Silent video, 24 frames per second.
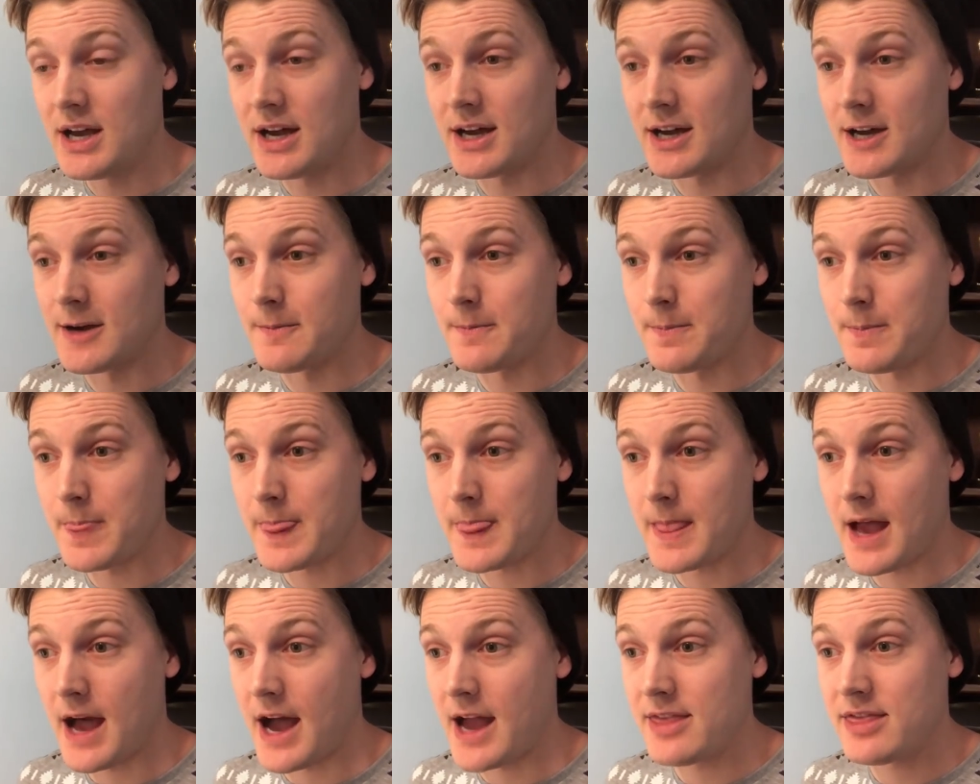
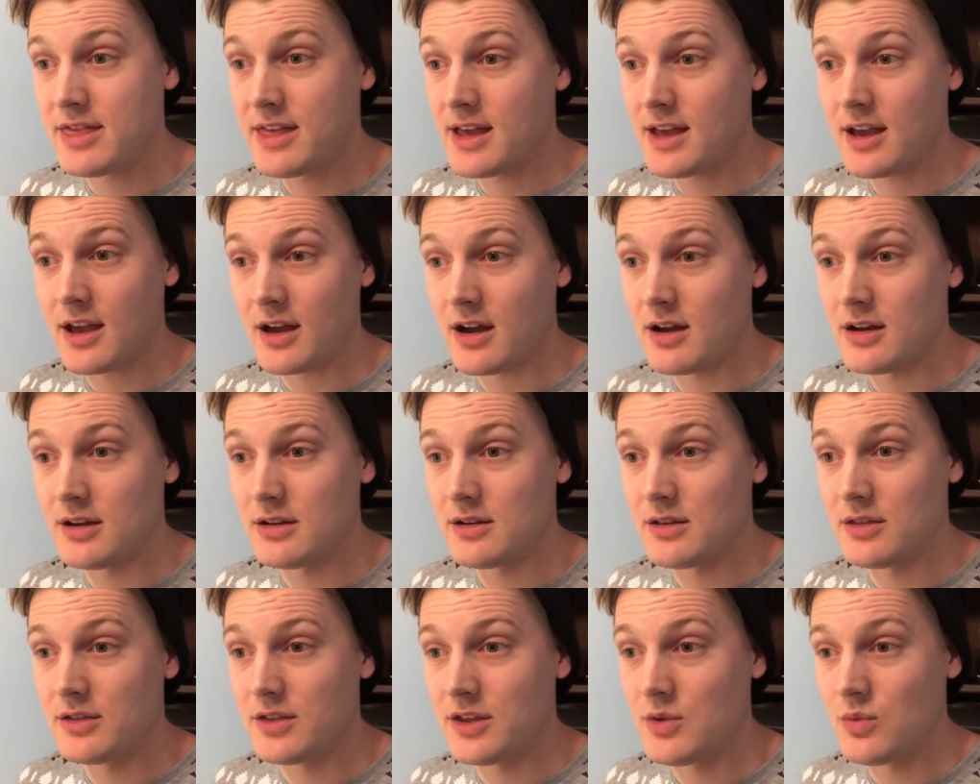Um, I think
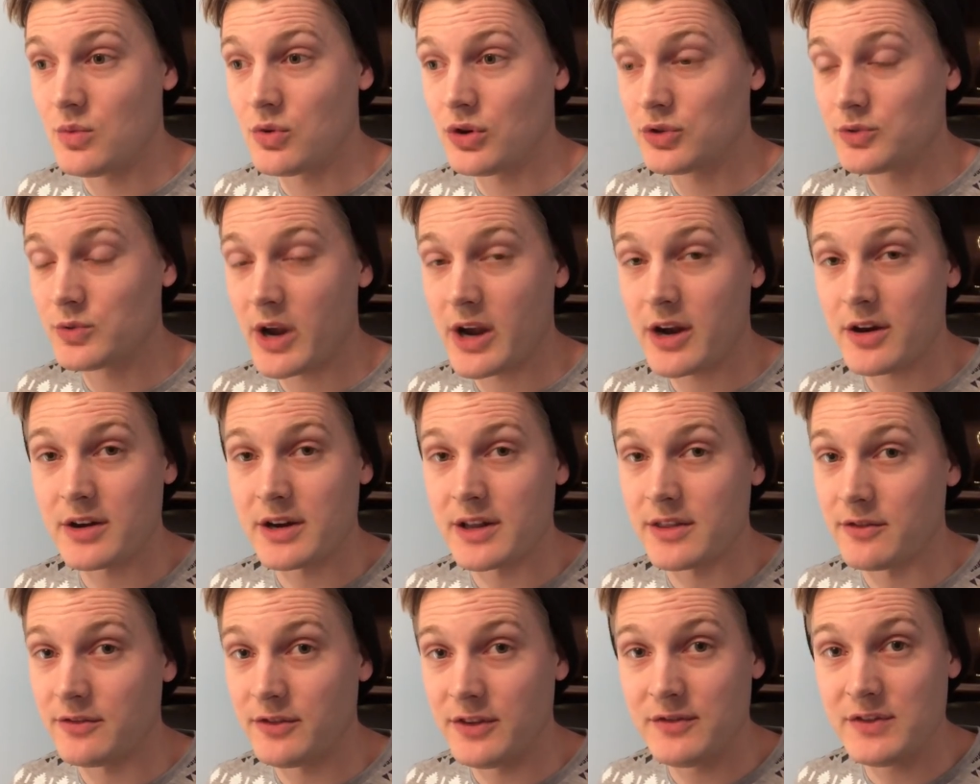the world
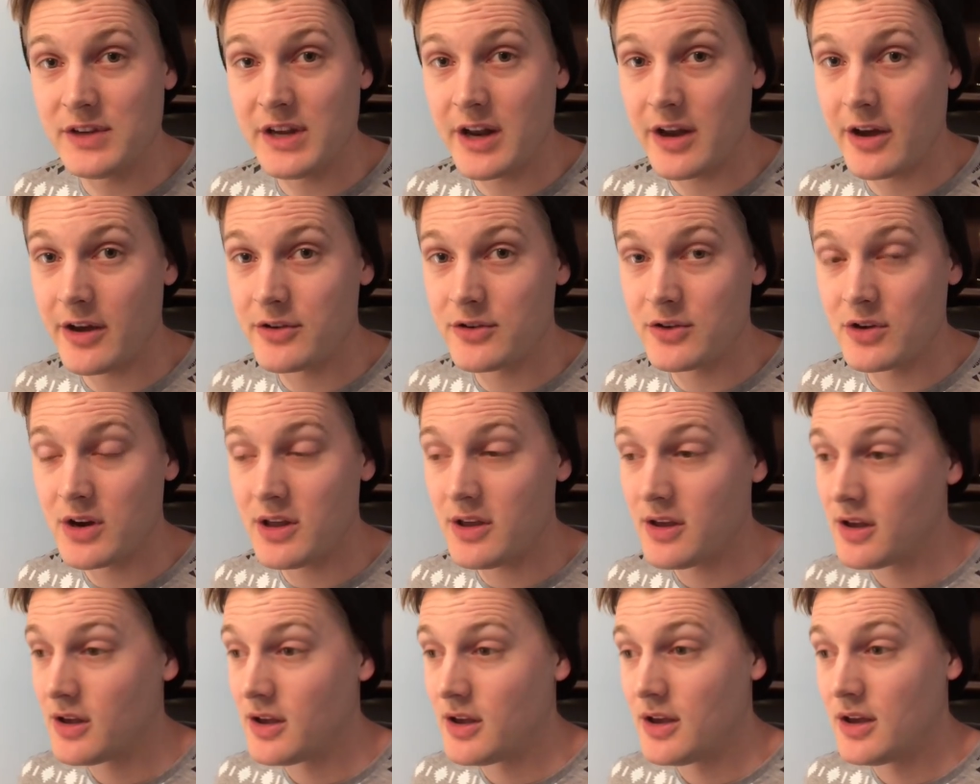record in the
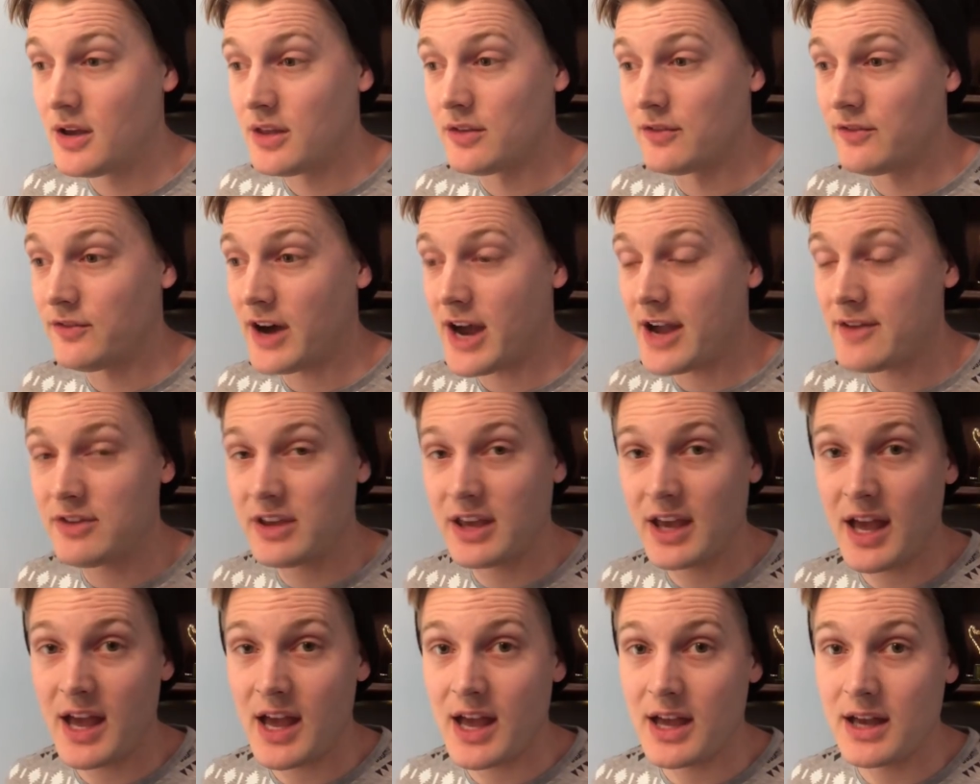1500, the
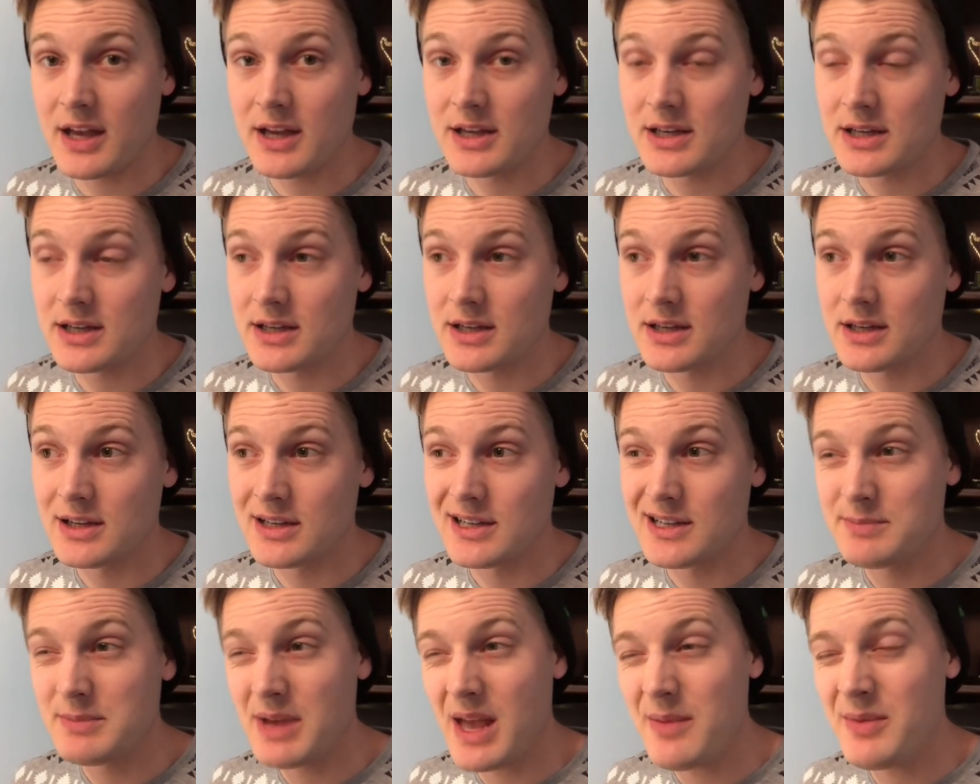5K,
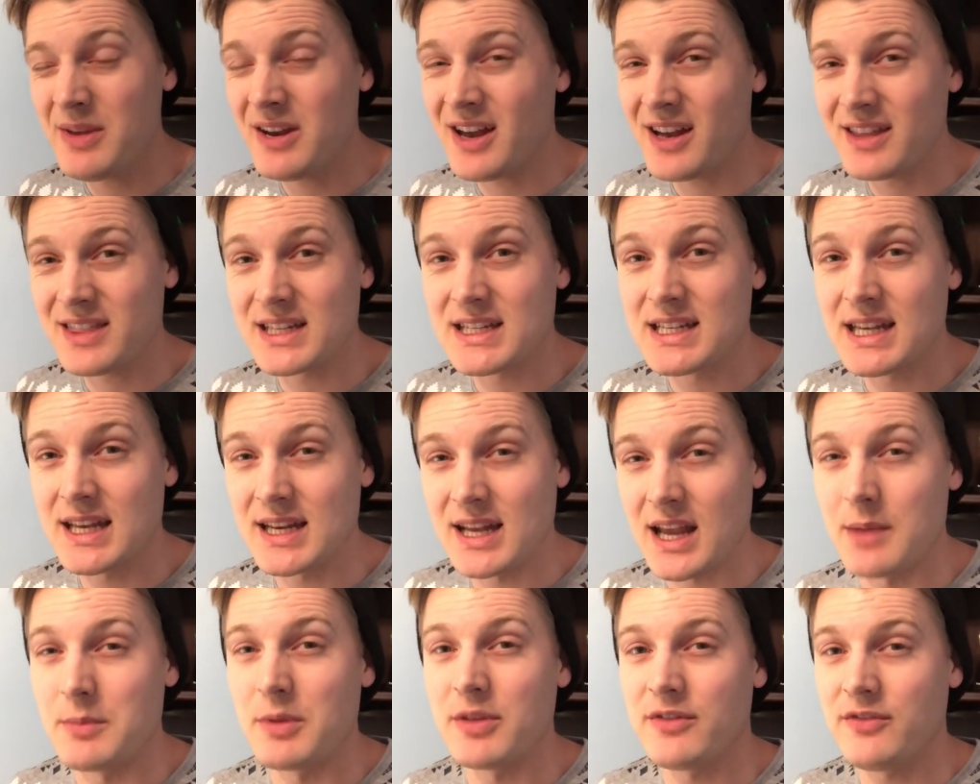maybe not the
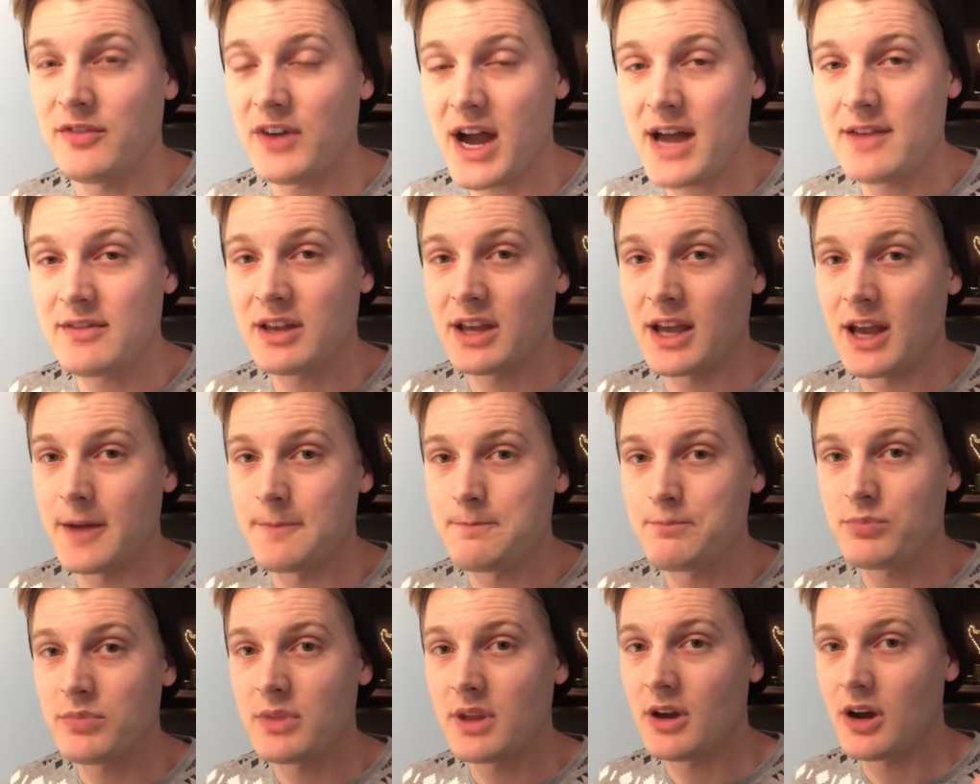10K, but the
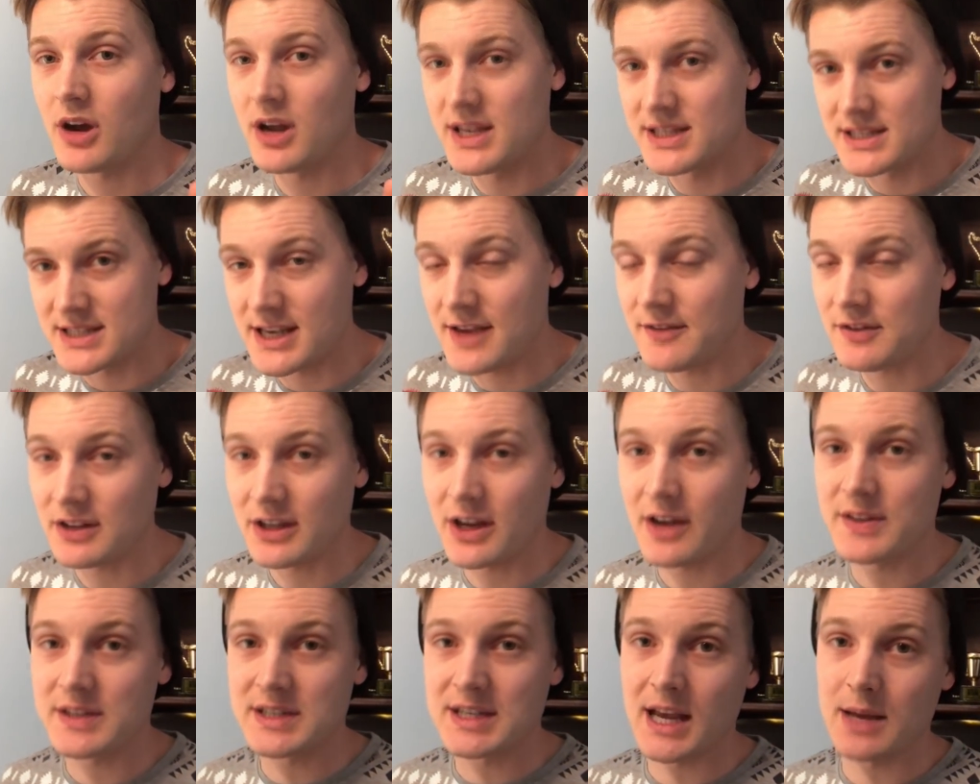5K is
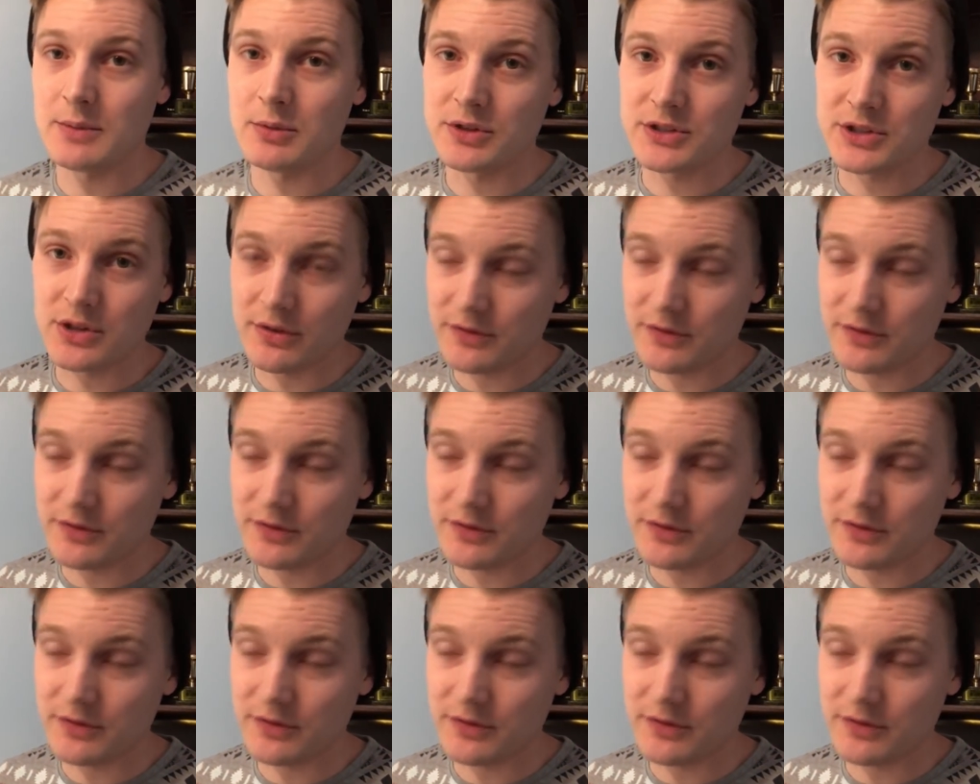definitely on the table.